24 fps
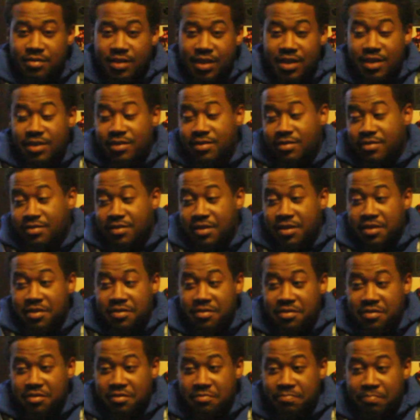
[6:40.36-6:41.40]
These
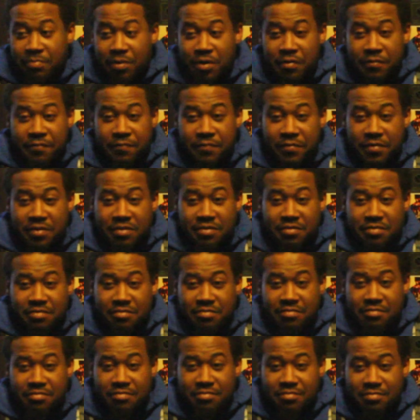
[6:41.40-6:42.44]
niggas is birthing
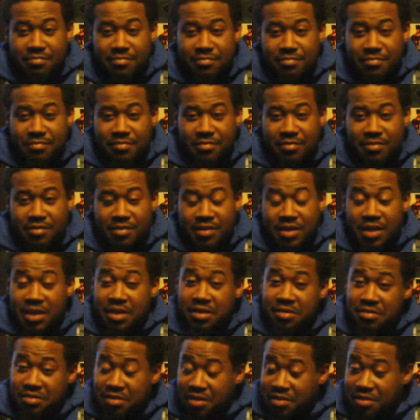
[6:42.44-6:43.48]

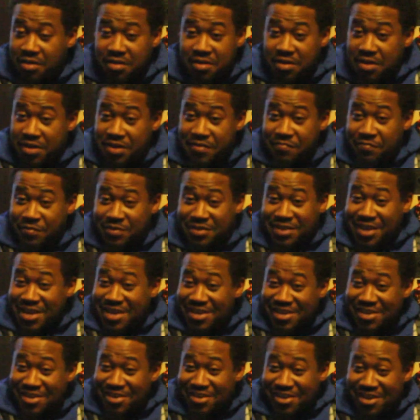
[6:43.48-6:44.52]
kids that they're not even
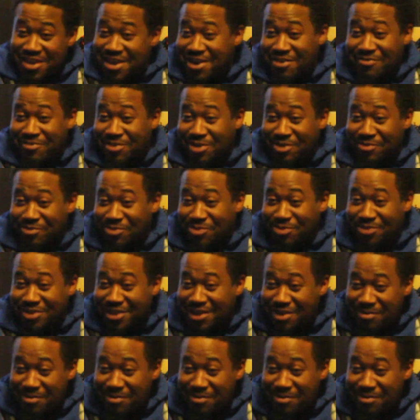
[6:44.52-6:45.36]
taking care of. You dig